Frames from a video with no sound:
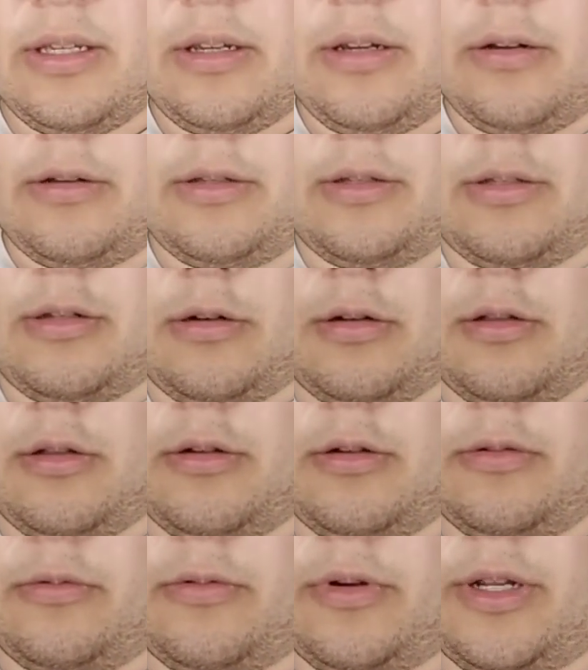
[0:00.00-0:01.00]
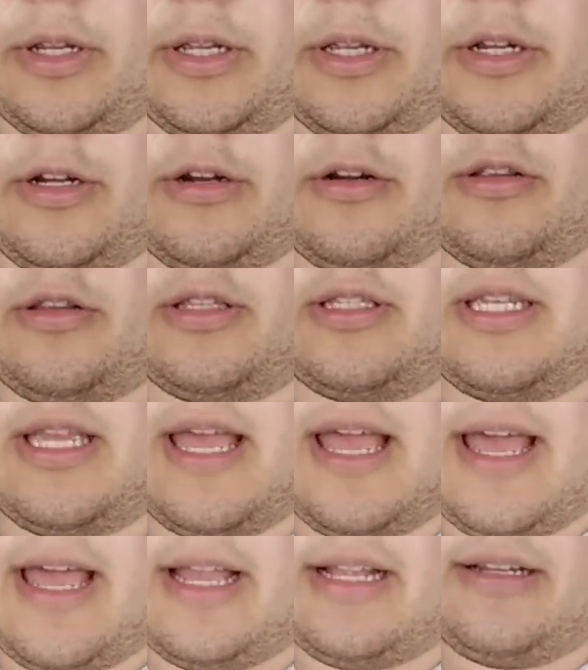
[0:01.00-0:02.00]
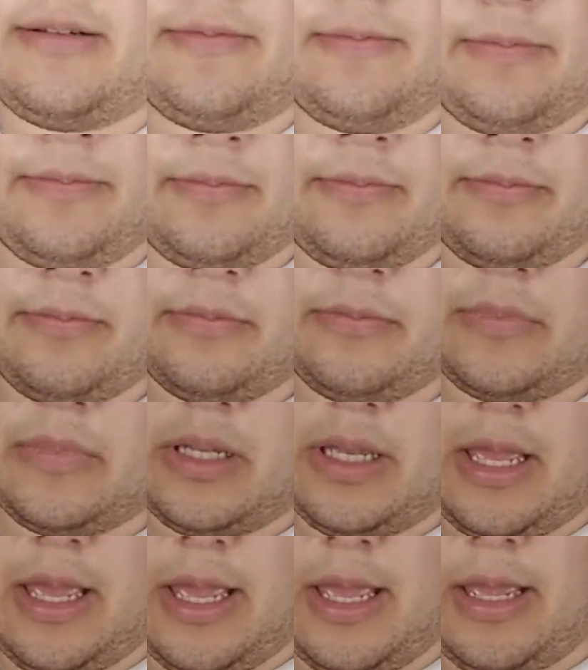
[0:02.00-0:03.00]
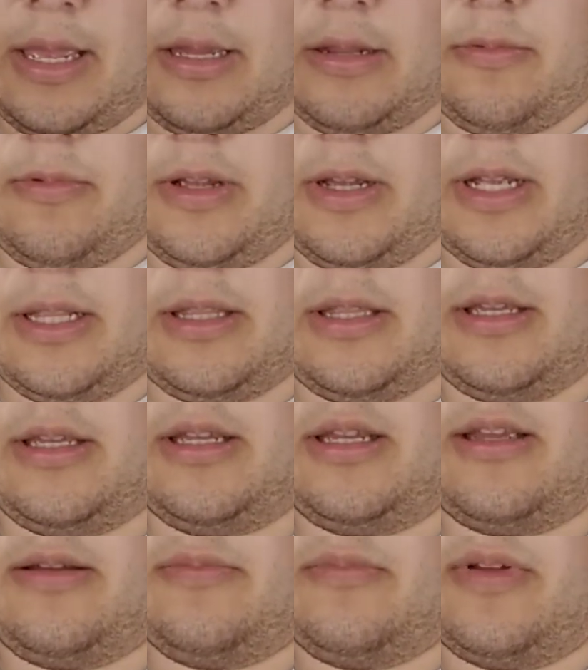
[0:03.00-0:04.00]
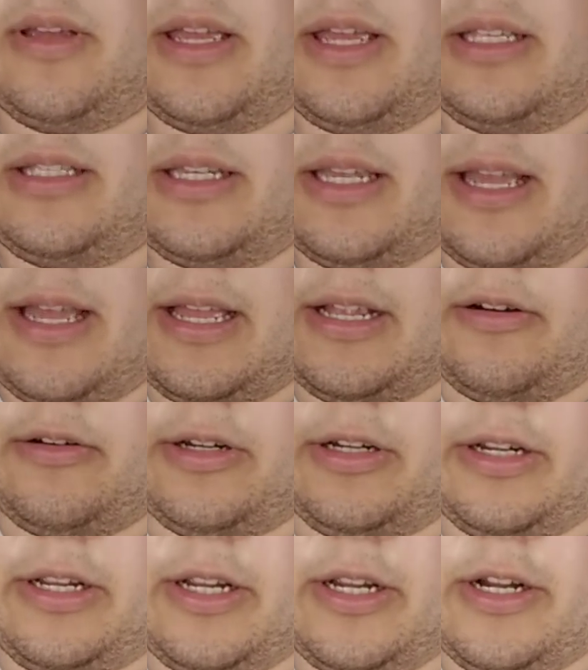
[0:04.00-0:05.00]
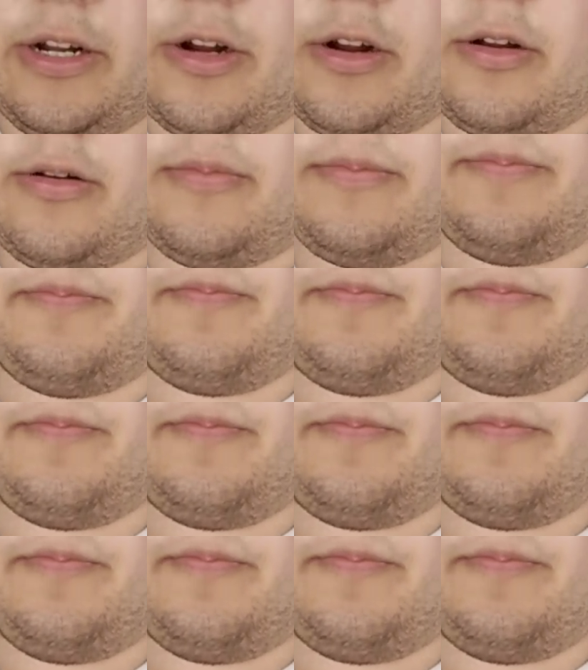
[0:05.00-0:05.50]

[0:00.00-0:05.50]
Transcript: Here's the Star logo right here, the tag, and we got the NBA tag right here.